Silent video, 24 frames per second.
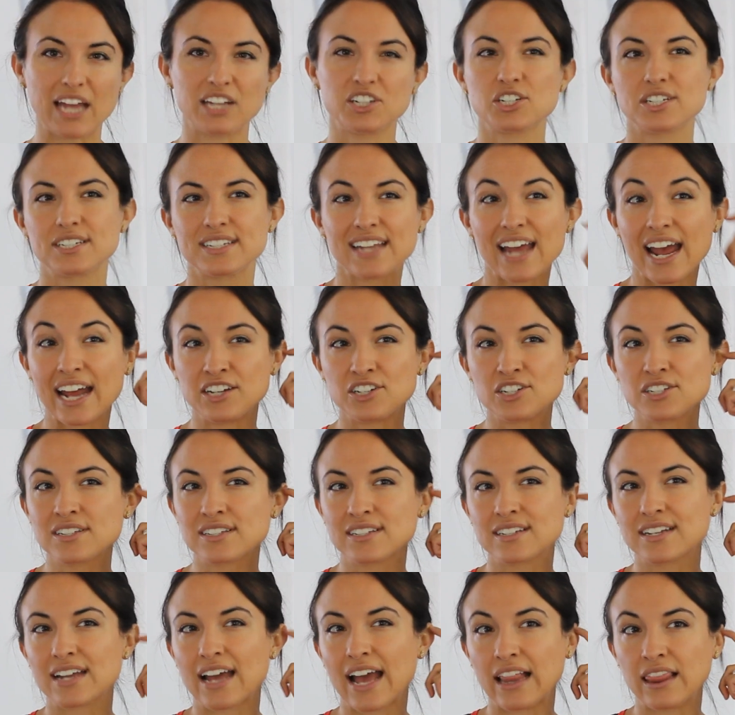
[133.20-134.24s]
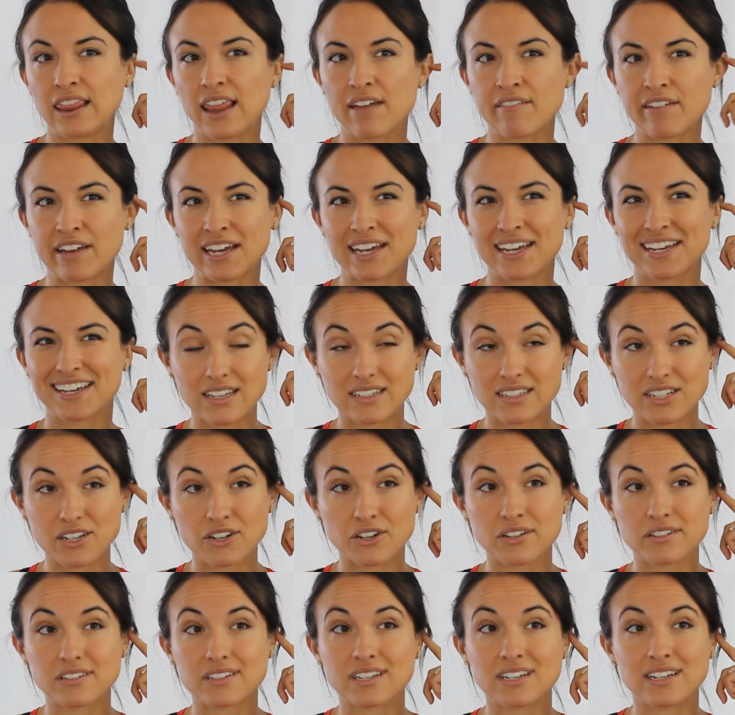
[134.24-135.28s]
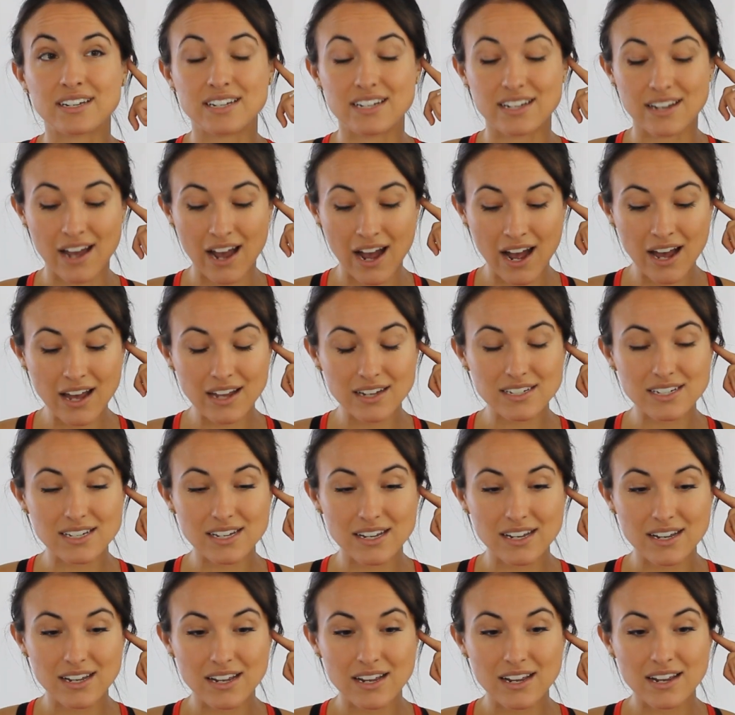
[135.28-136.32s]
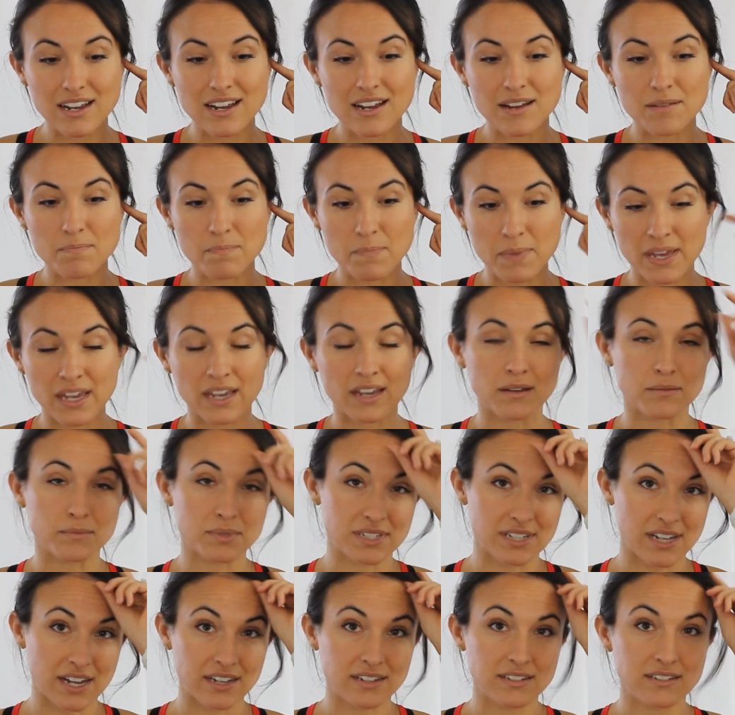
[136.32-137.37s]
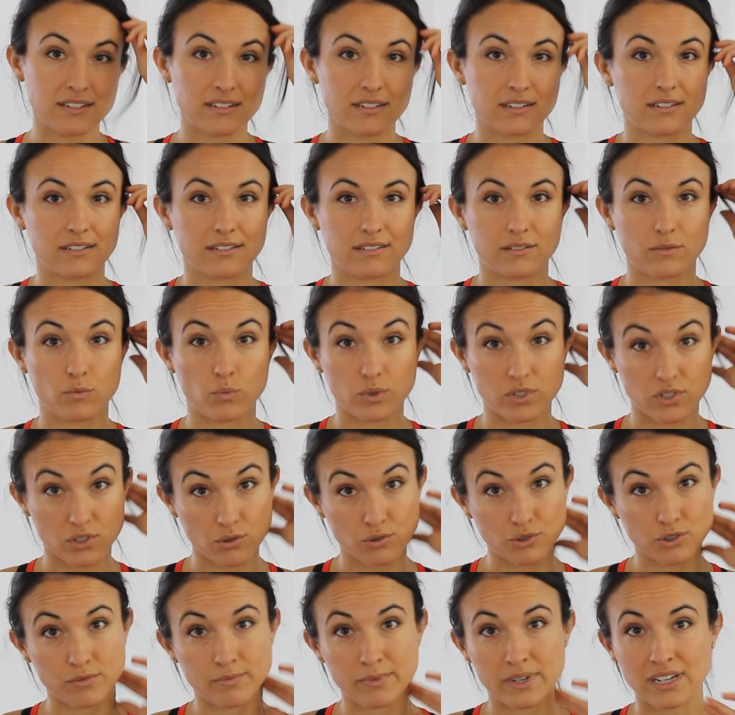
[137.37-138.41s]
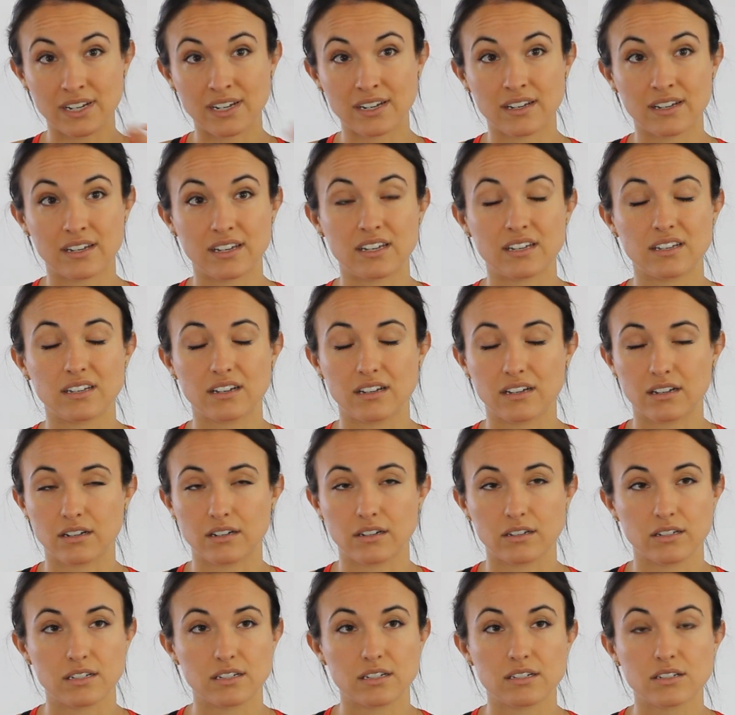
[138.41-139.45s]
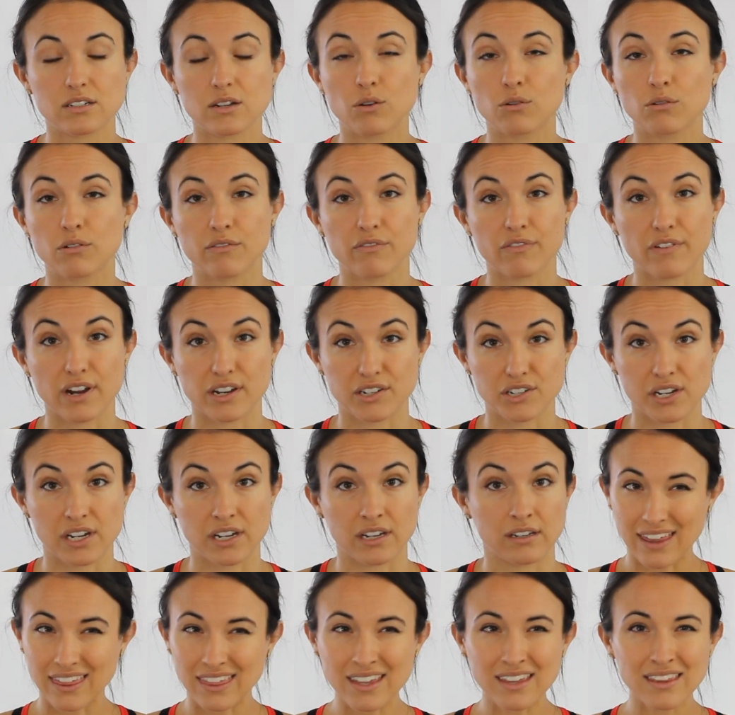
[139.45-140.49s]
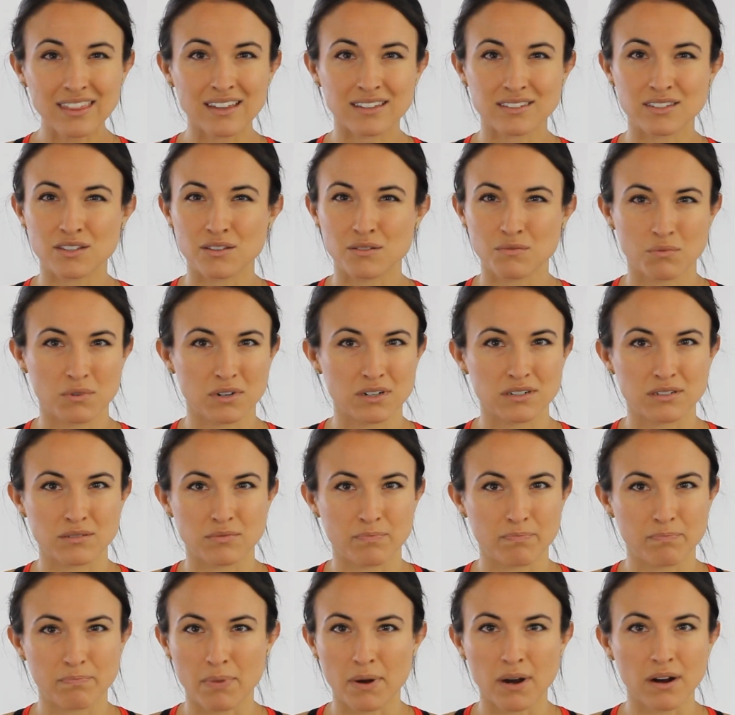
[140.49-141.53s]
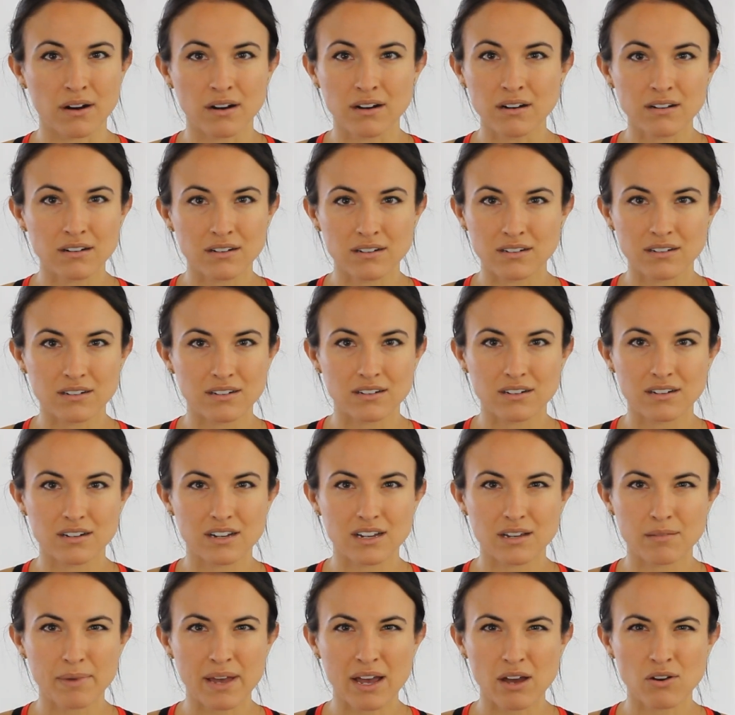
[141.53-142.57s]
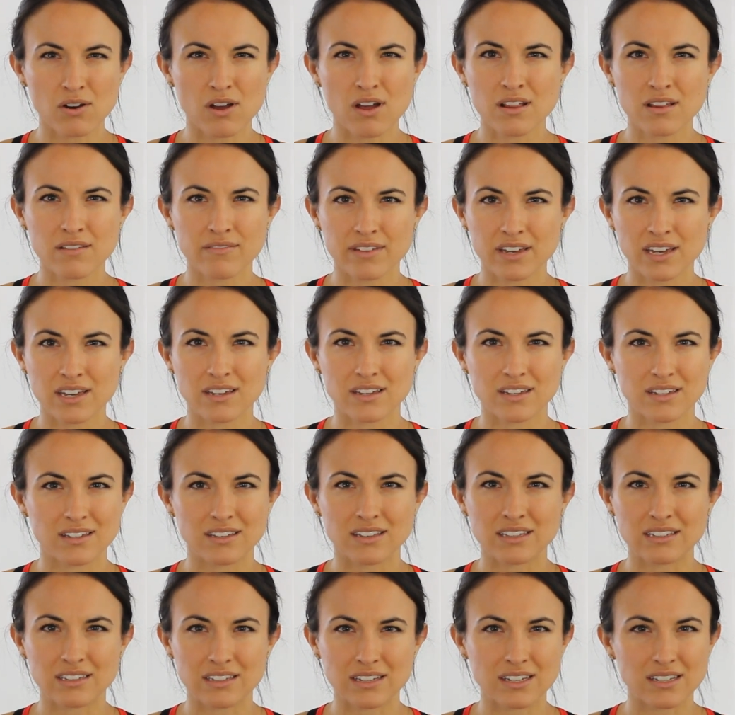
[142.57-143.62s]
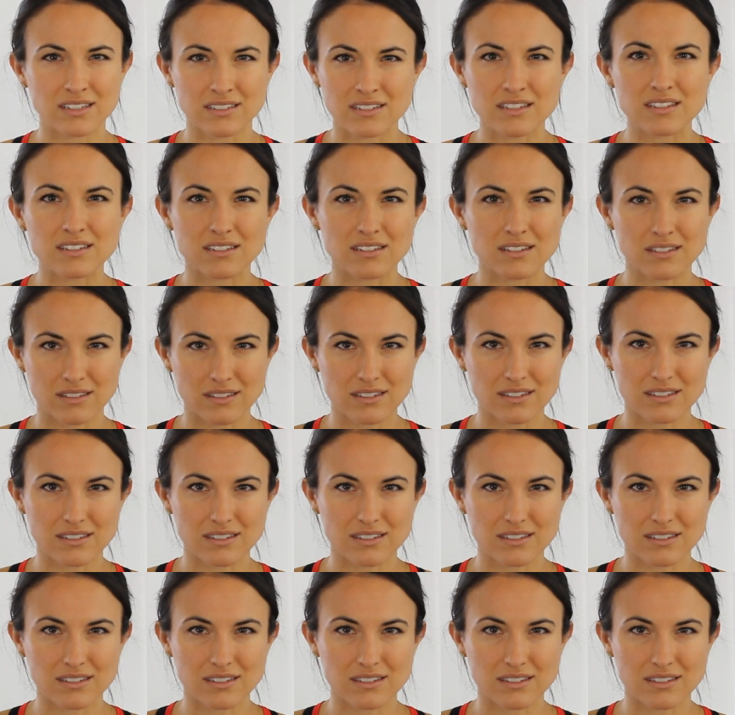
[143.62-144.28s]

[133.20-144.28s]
I love it. And seriously, not being obsessed with social media, so refreshing. I think that's the worst part about all of it is